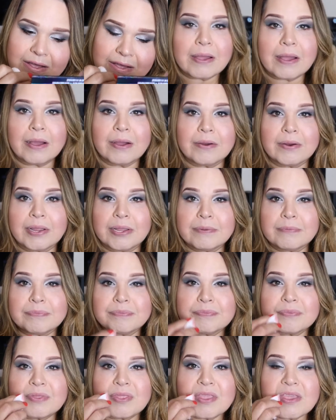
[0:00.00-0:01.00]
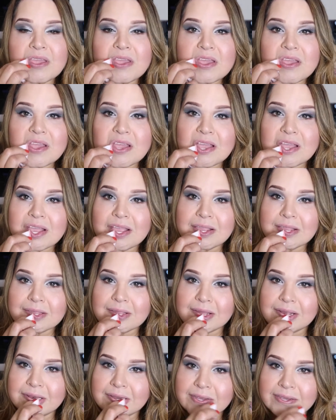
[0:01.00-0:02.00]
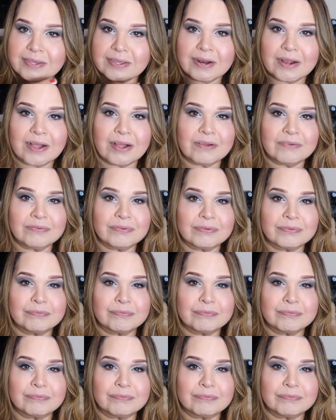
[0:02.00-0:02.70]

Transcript: Alright. So I took it off.